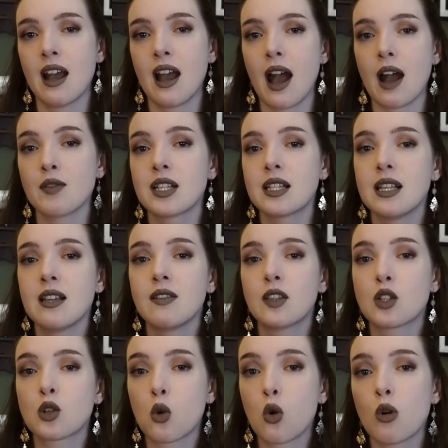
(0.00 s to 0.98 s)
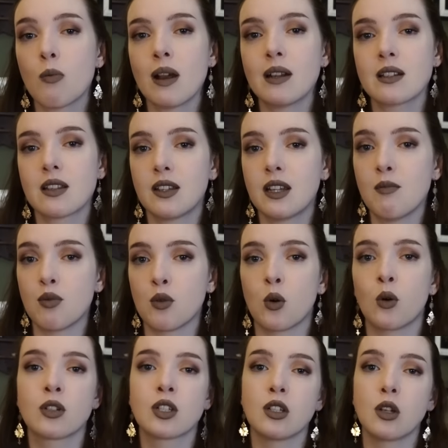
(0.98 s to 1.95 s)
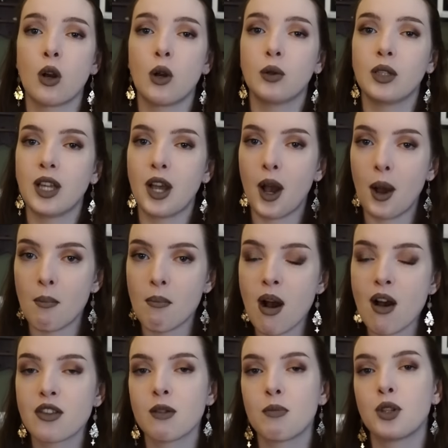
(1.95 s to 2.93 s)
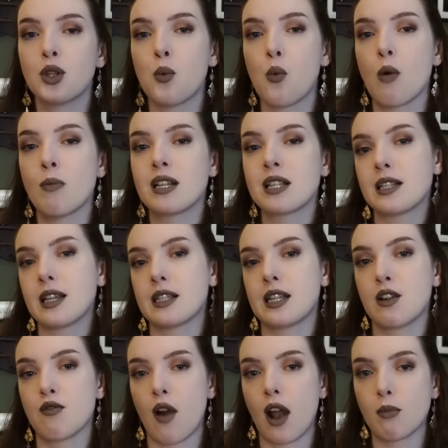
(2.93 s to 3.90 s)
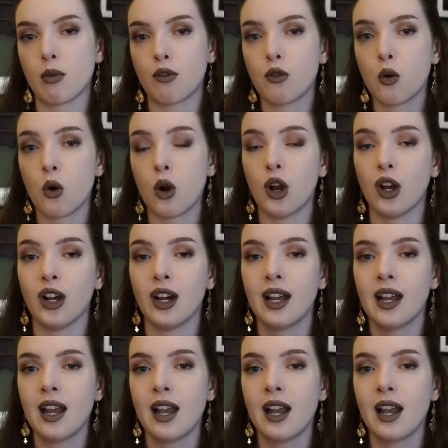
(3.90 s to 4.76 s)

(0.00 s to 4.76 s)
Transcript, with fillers: having seen the torment that it brought to not only her mother, but the woman sitting right before her.